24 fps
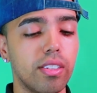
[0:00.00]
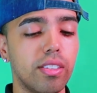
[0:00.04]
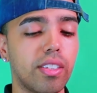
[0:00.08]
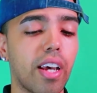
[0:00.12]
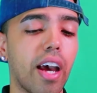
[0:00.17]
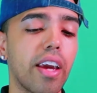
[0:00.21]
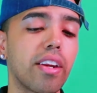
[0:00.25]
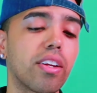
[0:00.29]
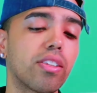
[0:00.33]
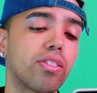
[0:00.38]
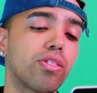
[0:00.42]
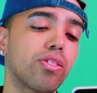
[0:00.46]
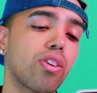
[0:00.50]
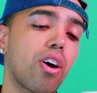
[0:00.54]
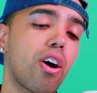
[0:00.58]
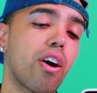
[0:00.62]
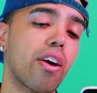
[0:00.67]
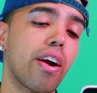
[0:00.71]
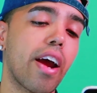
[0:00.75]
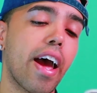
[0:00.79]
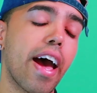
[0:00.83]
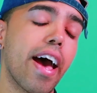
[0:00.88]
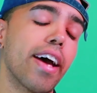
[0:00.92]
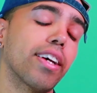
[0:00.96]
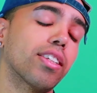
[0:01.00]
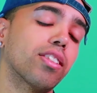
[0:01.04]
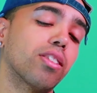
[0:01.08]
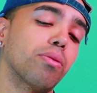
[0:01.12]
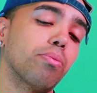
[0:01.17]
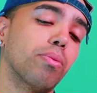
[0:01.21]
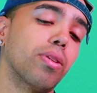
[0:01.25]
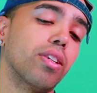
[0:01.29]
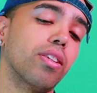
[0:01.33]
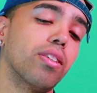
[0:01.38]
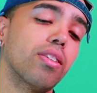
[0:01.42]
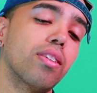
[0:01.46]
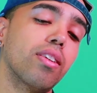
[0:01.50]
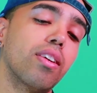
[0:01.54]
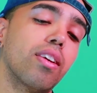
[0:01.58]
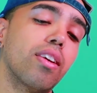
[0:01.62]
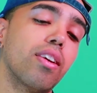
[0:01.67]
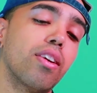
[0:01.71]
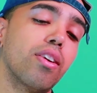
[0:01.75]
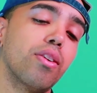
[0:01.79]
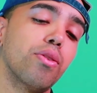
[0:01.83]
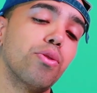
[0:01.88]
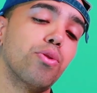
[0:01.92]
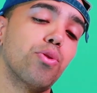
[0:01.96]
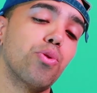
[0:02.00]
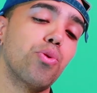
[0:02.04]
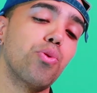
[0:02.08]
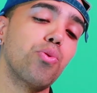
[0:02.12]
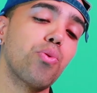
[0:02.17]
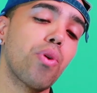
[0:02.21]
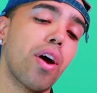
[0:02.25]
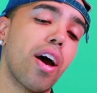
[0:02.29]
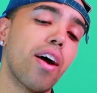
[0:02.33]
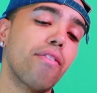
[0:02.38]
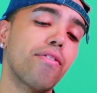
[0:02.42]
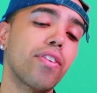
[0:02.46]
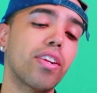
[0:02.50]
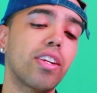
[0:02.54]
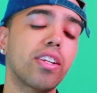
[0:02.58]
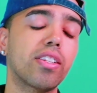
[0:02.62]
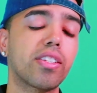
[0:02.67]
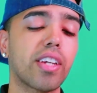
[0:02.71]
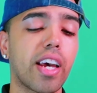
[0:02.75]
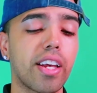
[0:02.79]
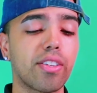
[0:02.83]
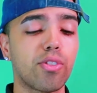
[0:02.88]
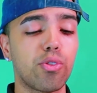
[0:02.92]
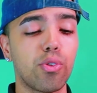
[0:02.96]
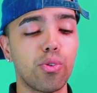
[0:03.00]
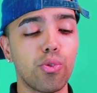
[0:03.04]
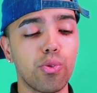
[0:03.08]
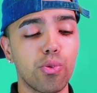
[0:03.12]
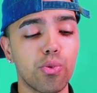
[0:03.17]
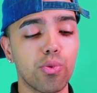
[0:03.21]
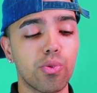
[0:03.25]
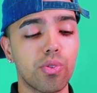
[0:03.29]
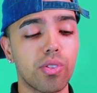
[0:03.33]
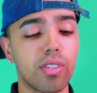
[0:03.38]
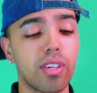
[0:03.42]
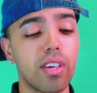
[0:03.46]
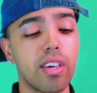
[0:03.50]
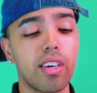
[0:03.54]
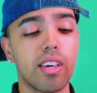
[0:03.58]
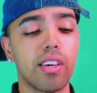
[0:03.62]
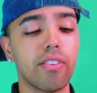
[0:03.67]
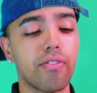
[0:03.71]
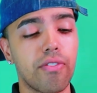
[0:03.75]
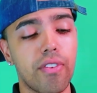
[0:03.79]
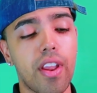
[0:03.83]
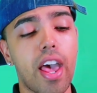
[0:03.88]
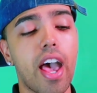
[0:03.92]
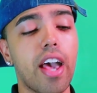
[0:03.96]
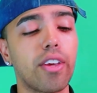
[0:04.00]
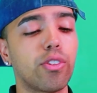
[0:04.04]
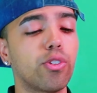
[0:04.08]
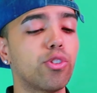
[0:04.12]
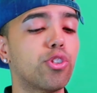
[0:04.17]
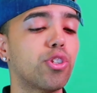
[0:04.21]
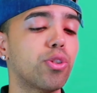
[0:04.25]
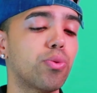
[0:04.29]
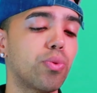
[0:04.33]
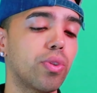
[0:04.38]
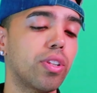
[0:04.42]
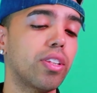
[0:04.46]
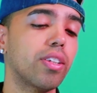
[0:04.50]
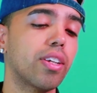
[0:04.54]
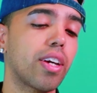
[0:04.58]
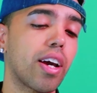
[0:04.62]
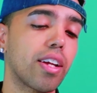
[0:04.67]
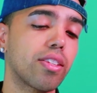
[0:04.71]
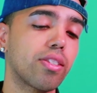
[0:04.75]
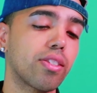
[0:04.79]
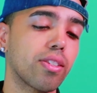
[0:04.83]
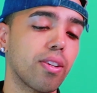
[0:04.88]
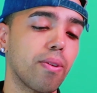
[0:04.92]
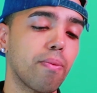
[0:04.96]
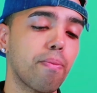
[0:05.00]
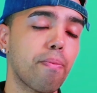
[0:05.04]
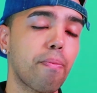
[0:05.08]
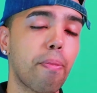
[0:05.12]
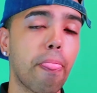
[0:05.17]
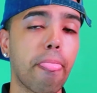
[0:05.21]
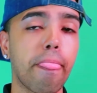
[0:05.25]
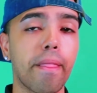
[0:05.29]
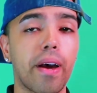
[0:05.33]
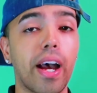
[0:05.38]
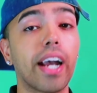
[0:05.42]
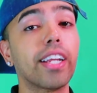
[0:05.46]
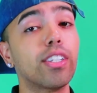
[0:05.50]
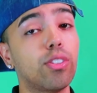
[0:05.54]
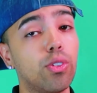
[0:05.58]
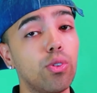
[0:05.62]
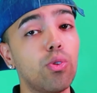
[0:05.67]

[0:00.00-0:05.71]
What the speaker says: Dinazar asks me, do you have any tattoos? If not, you should really get some. I